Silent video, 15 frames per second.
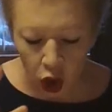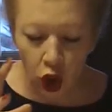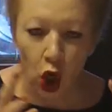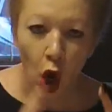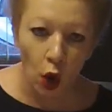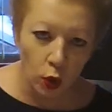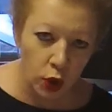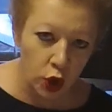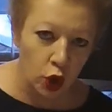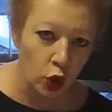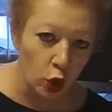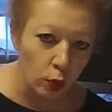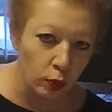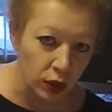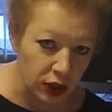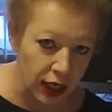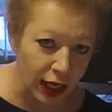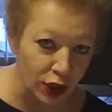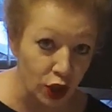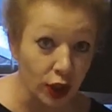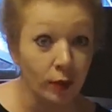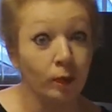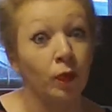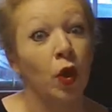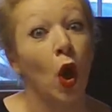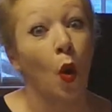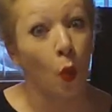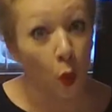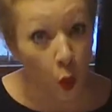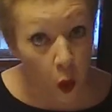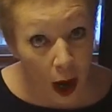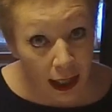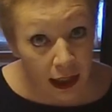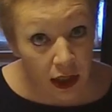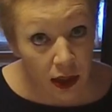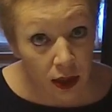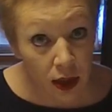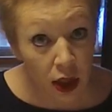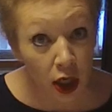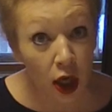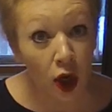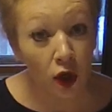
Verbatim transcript: coastal protection, waste